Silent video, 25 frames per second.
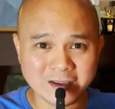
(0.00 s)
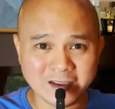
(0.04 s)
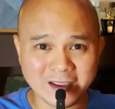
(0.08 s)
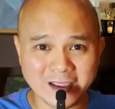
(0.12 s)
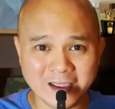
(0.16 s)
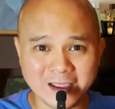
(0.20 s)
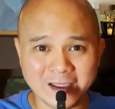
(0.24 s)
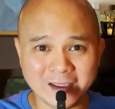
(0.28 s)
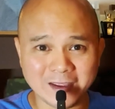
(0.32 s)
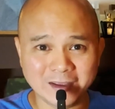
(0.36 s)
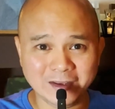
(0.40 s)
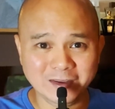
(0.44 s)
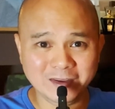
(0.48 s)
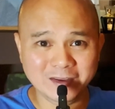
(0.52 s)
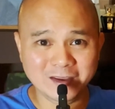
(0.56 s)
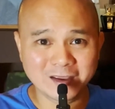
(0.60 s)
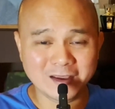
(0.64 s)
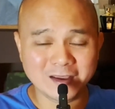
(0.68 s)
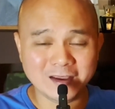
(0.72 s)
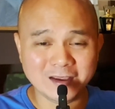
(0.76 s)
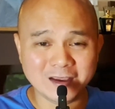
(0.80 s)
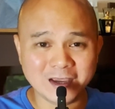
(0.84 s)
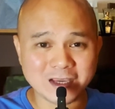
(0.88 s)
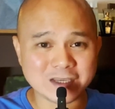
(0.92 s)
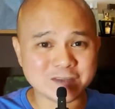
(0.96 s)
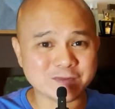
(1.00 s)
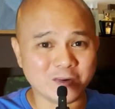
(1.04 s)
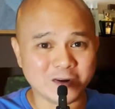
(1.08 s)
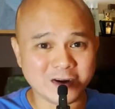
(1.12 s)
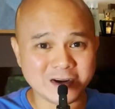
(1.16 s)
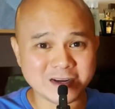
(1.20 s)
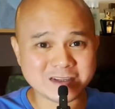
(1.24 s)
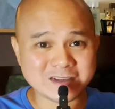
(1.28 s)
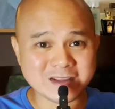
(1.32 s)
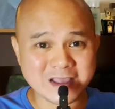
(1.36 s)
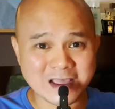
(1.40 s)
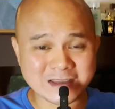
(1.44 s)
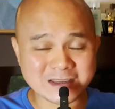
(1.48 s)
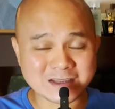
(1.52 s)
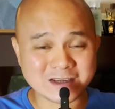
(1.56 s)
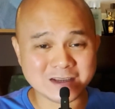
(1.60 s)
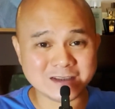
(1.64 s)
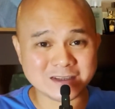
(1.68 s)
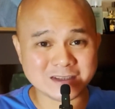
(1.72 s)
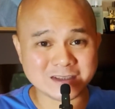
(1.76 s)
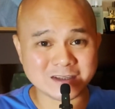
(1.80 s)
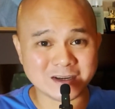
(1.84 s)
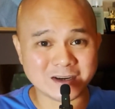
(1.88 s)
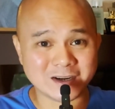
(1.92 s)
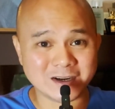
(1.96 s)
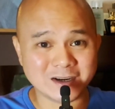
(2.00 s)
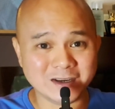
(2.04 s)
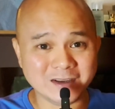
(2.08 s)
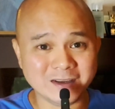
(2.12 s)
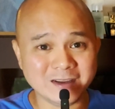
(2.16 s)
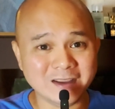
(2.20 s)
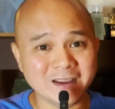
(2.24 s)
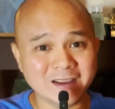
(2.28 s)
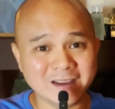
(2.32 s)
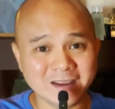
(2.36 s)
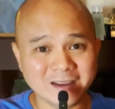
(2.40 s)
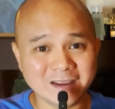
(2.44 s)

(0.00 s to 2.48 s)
And as far as that's concerned,